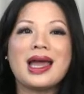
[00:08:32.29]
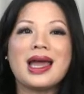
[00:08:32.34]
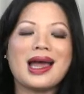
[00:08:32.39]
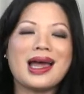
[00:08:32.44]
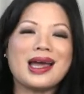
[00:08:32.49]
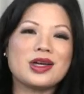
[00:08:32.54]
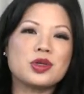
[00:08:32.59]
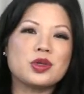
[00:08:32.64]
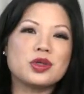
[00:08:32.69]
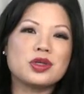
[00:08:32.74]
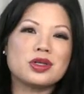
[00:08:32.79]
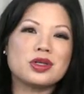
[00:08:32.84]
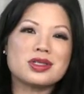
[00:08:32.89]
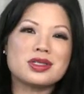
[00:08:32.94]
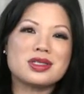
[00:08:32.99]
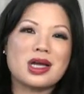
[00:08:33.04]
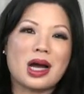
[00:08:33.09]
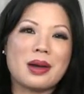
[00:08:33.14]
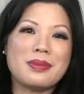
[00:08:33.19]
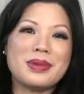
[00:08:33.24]
And Google's
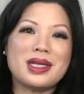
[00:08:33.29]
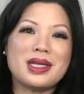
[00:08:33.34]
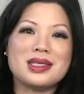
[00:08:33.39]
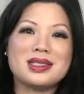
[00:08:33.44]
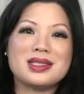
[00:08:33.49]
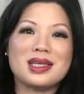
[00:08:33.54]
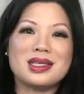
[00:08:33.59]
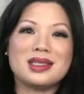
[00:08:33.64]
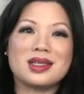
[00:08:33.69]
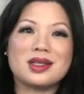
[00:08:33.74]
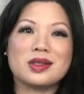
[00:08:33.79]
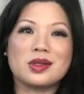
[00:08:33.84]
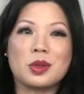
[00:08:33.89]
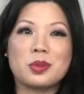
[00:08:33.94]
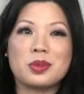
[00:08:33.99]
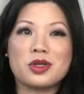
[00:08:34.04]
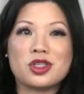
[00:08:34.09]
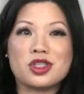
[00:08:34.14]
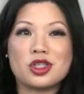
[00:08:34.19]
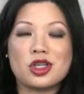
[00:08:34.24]
dominance in the
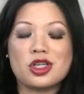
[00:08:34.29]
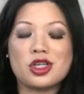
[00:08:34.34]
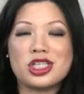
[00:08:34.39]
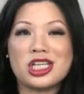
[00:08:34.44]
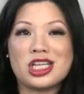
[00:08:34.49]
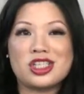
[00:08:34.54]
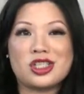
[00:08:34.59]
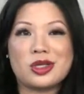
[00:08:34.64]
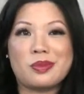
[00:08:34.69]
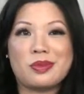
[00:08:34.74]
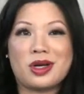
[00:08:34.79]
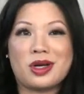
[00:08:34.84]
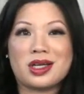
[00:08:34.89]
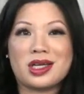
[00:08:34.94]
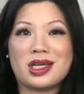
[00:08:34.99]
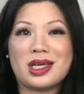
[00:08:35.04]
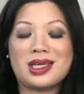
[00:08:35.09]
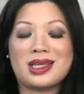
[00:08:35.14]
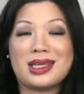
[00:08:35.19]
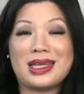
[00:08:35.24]
global search engine
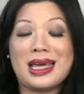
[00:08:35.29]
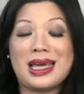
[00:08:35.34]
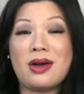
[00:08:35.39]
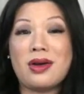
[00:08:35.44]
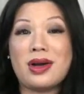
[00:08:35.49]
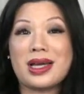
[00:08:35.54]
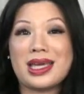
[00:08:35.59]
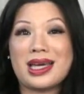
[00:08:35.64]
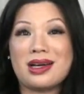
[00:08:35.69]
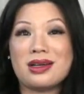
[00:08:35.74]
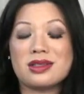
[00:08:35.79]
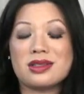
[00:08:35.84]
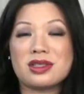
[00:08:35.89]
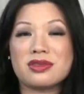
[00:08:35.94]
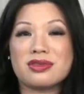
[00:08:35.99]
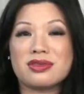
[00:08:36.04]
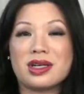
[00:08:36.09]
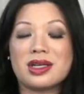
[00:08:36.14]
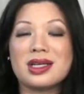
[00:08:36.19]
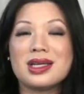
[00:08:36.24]
market now accounts
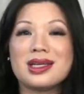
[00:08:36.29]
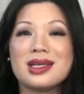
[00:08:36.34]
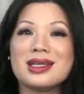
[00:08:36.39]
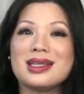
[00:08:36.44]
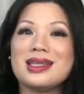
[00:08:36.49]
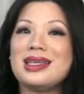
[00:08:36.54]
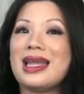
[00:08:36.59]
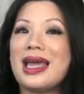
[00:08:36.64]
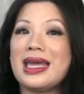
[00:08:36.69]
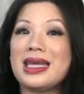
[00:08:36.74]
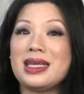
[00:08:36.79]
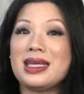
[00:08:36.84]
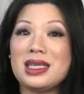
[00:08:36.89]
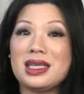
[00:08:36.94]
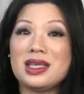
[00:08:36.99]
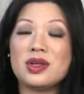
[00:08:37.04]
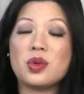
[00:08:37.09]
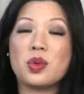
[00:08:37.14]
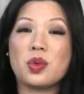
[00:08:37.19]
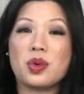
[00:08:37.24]
for
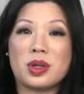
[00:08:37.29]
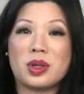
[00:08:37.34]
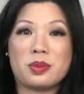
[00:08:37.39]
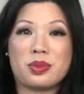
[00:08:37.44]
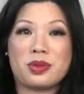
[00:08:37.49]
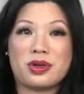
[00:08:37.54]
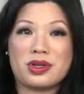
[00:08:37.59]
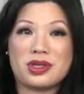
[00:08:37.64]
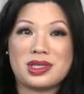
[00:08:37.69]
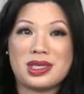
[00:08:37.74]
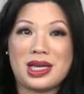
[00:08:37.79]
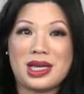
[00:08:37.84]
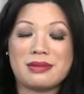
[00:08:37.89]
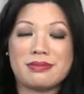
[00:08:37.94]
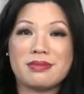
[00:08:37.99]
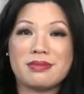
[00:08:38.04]
91%,